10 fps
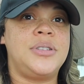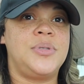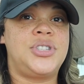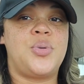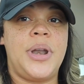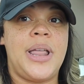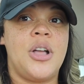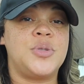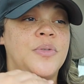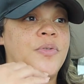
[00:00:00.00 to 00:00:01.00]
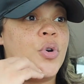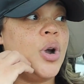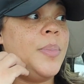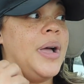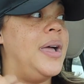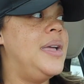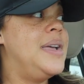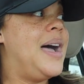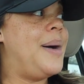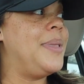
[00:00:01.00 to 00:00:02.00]
It was $20 before, but
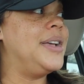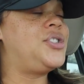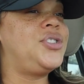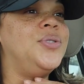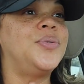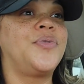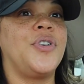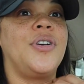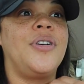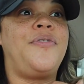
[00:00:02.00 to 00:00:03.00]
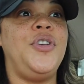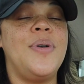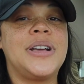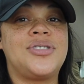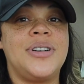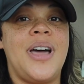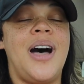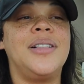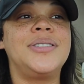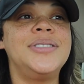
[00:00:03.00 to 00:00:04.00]
I'm like, shoot, for a few extra
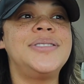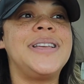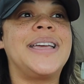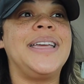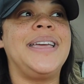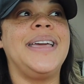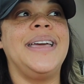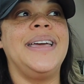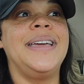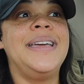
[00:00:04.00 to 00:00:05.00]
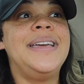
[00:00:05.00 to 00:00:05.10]
dollars, I can get